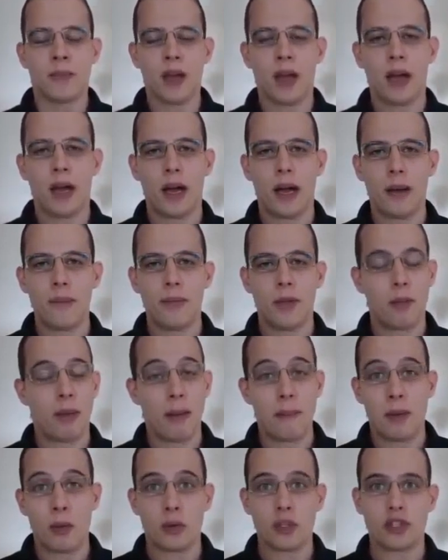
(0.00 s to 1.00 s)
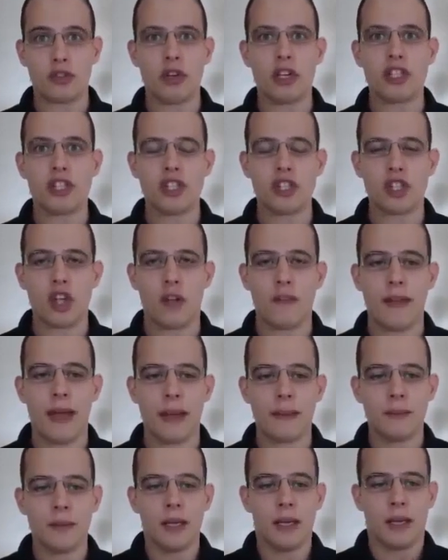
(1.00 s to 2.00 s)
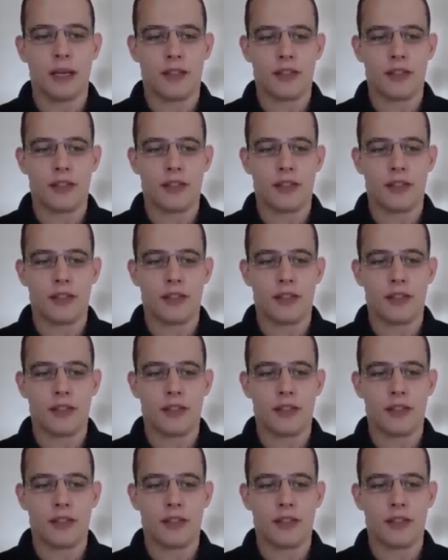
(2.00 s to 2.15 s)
There might be restrictions on that.